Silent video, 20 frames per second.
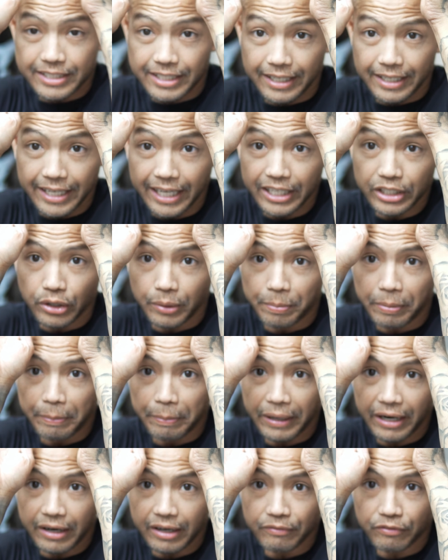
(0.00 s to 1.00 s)
again, you're
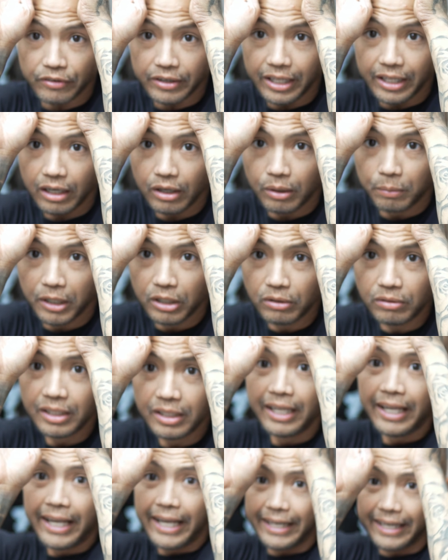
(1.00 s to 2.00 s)
preparing for the elbow
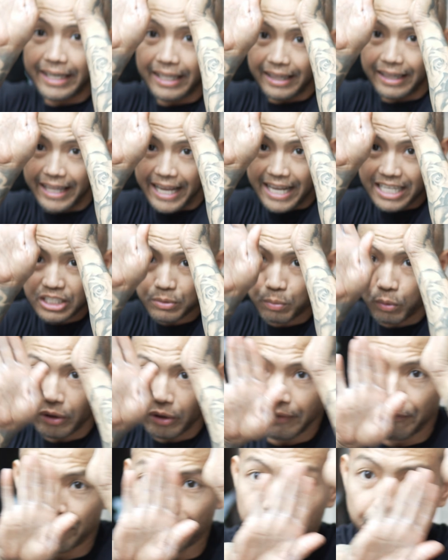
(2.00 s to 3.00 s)
and it lands more
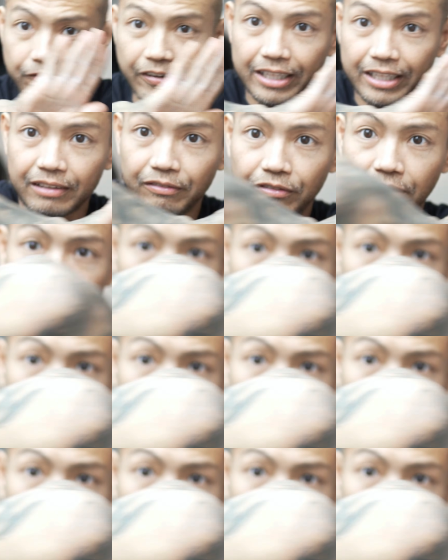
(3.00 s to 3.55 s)
effectively.